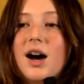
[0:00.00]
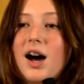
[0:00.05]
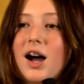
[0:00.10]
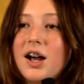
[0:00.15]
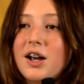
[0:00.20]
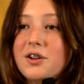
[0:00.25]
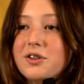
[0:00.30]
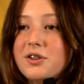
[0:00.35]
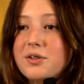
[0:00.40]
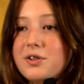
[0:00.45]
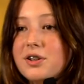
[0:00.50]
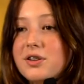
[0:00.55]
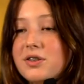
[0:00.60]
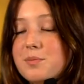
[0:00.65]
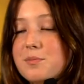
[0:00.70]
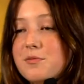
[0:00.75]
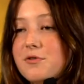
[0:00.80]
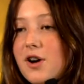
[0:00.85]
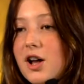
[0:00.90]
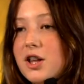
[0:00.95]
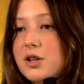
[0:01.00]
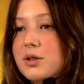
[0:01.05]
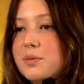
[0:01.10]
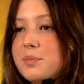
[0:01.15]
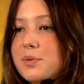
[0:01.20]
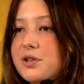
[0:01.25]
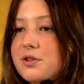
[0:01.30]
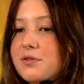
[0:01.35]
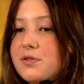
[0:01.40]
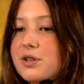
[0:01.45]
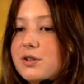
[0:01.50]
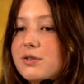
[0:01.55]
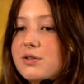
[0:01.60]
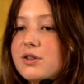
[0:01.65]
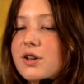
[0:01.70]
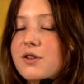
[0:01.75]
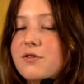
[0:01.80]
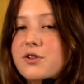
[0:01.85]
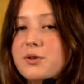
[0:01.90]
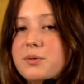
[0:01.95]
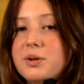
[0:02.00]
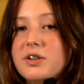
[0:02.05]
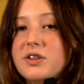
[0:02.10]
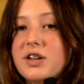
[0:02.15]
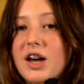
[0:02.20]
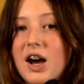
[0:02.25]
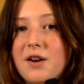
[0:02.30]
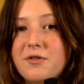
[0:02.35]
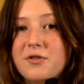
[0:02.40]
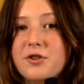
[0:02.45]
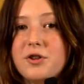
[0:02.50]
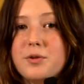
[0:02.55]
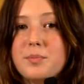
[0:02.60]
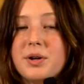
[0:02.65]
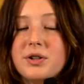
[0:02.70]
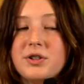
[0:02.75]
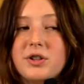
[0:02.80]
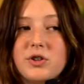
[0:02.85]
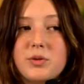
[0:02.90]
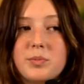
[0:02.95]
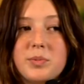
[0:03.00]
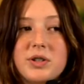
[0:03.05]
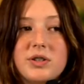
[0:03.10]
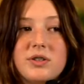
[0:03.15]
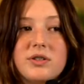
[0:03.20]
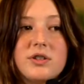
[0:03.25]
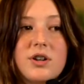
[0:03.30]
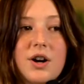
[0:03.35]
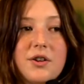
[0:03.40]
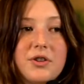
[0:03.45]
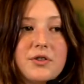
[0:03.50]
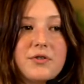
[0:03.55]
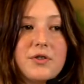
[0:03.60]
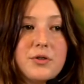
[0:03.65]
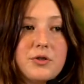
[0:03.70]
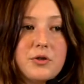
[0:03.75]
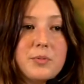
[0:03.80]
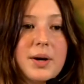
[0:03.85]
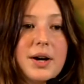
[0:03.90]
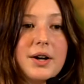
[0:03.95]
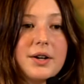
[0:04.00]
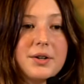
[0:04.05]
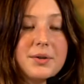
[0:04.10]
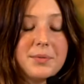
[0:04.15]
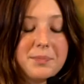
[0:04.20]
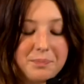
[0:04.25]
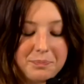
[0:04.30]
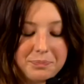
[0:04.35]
I also did some follow up interviews a few weeks after the participants got their phones back.